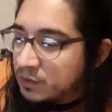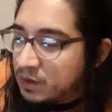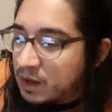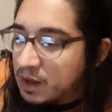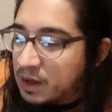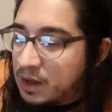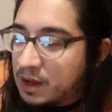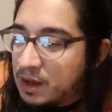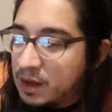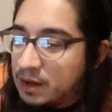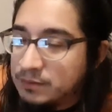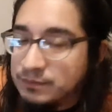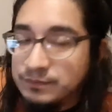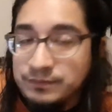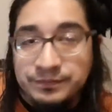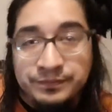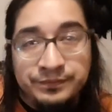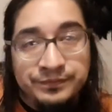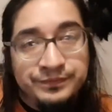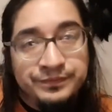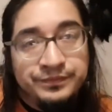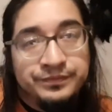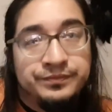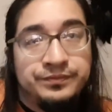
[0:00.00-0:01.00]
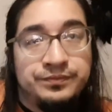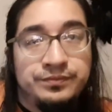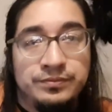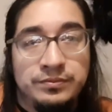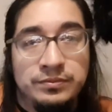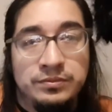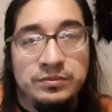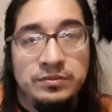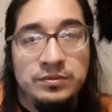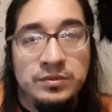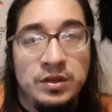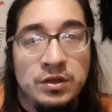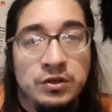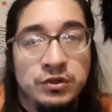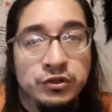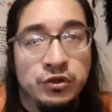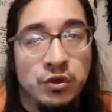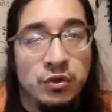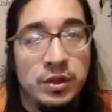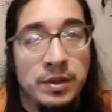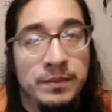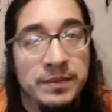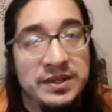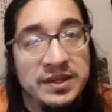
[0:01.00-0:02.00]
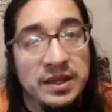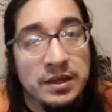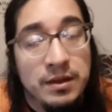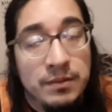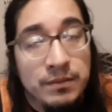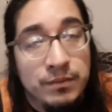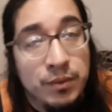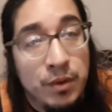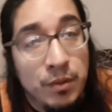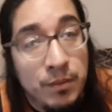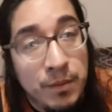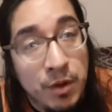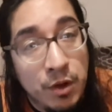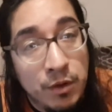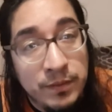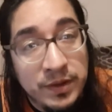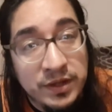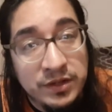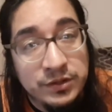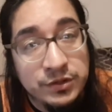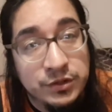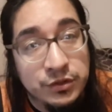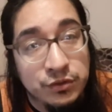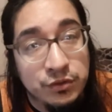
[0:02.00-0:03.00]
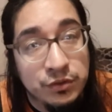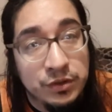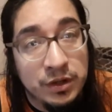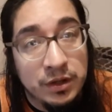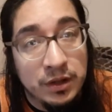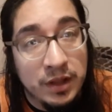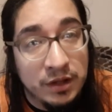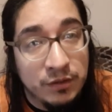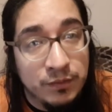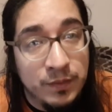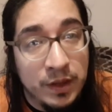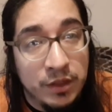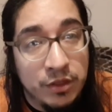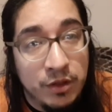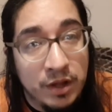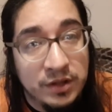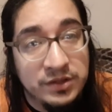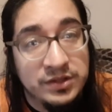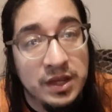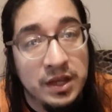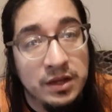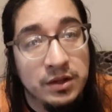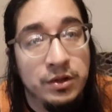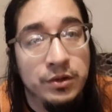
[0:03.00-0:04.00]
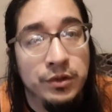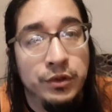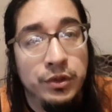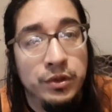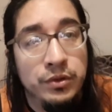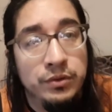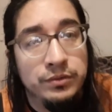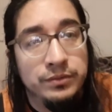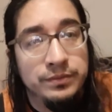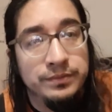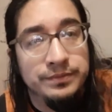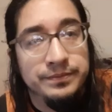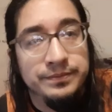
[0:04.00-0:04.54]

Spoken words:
So let me take a moment to collect my thoughts and conclude.